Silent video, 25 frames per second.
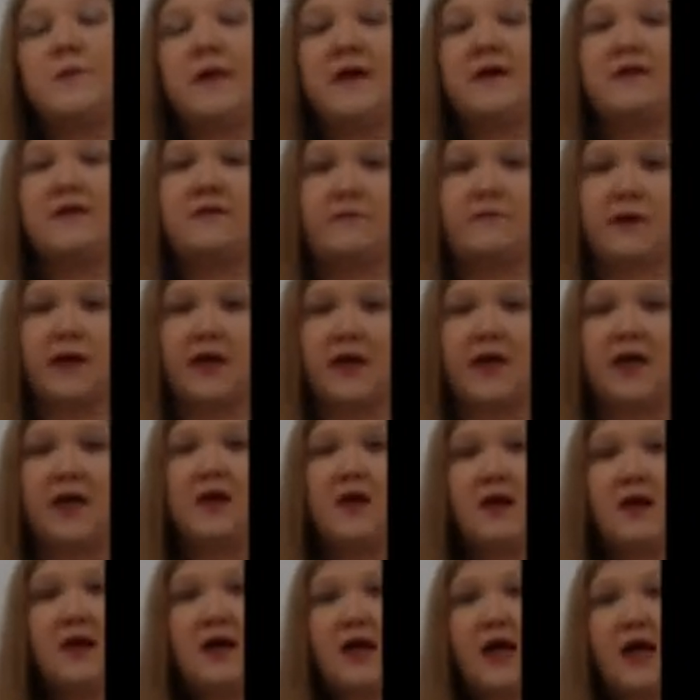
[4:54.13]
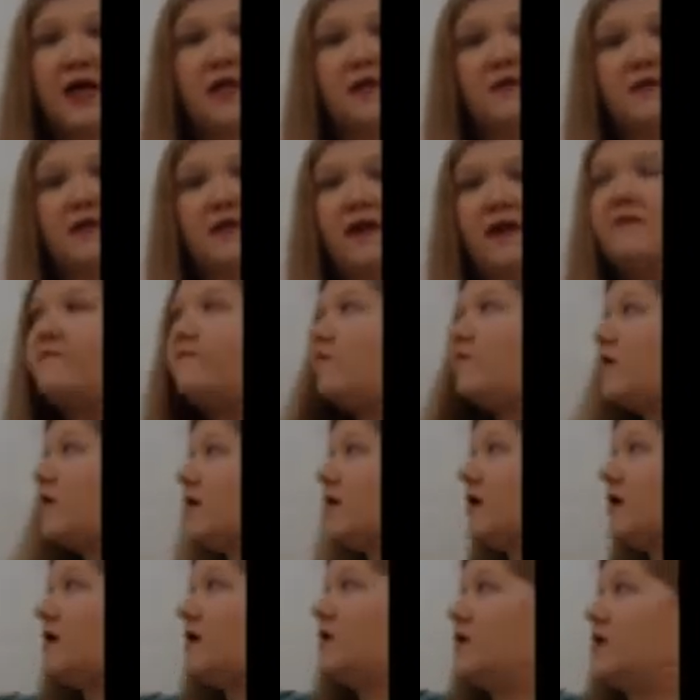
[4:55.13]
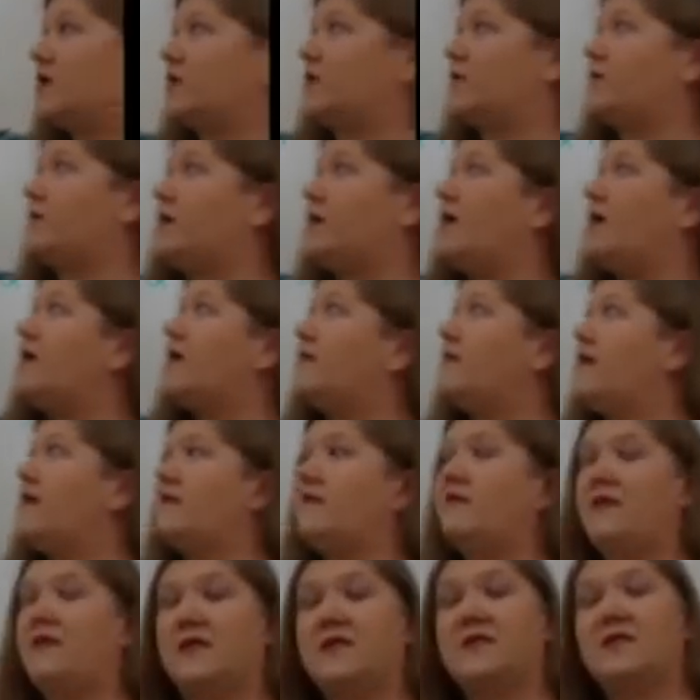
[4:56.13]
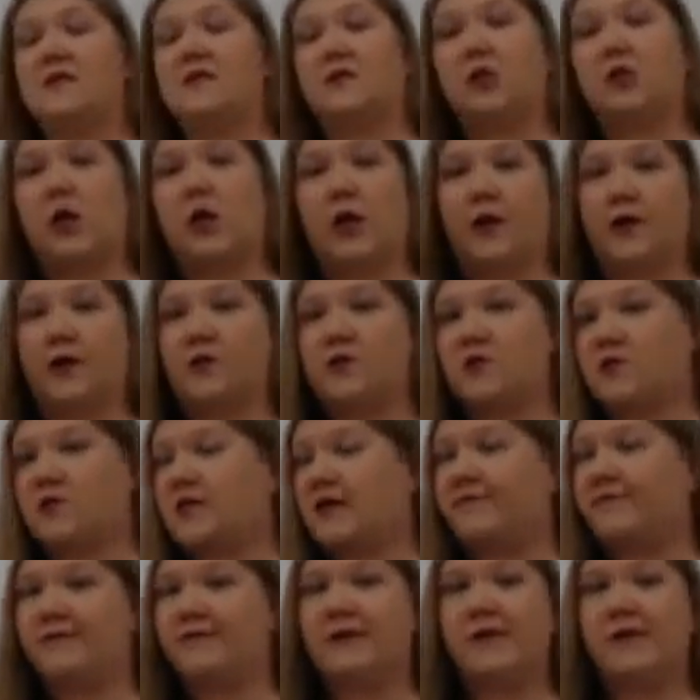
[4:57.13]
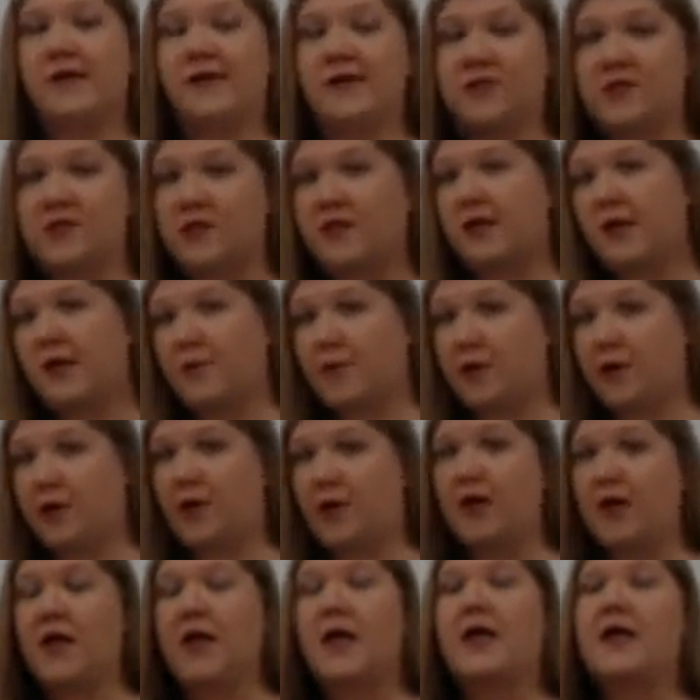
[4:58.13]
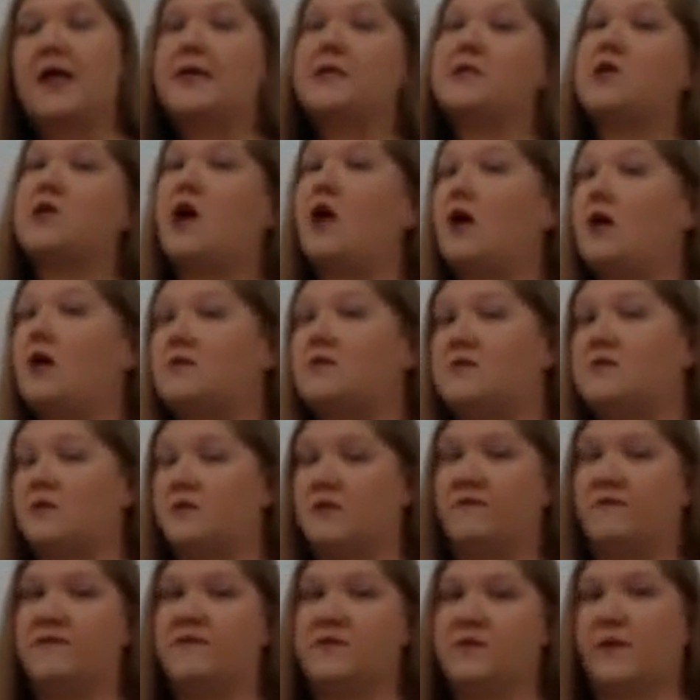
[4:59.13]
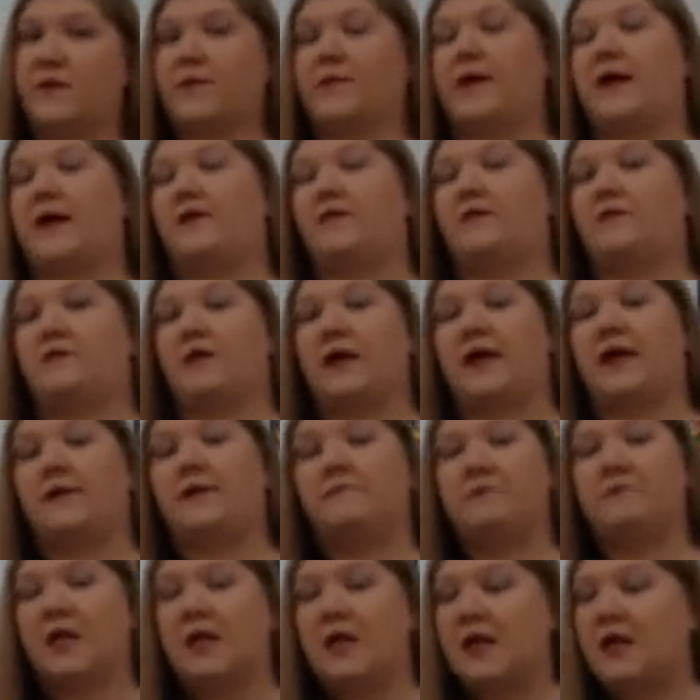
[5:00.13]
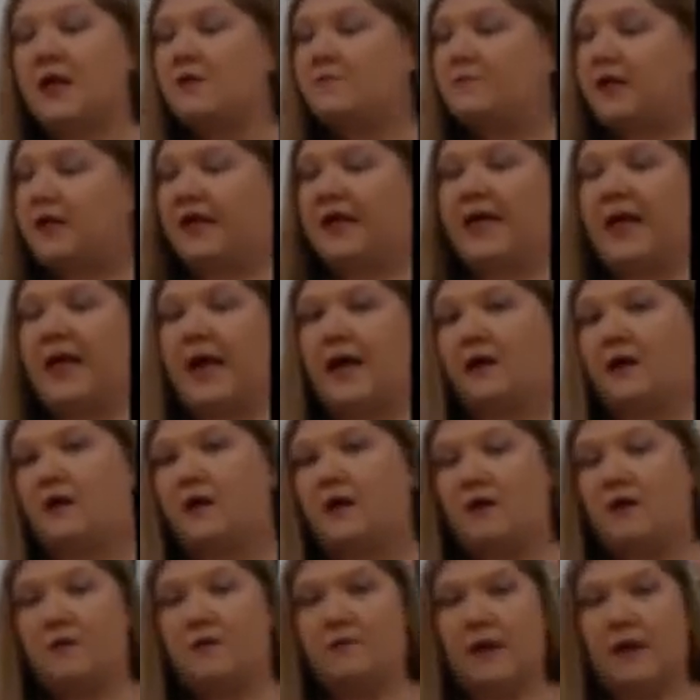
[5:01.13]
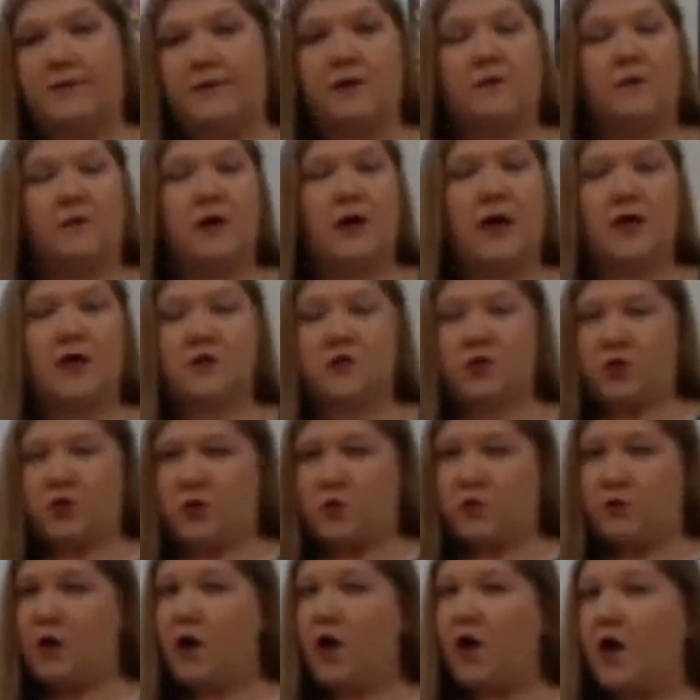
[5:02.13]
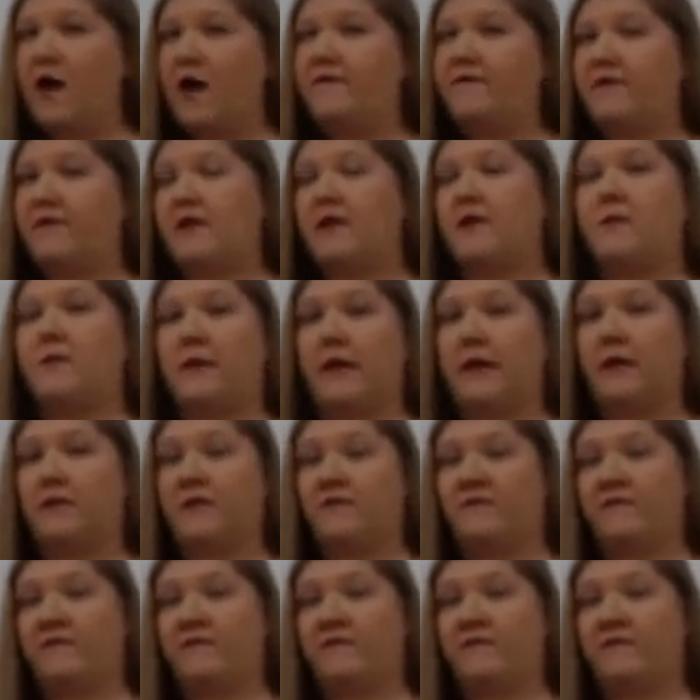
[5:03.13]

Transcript: by 3, I can therefore conclude that this large 7-digit number is also divisible by 3. But again, maybe we're not too confident about the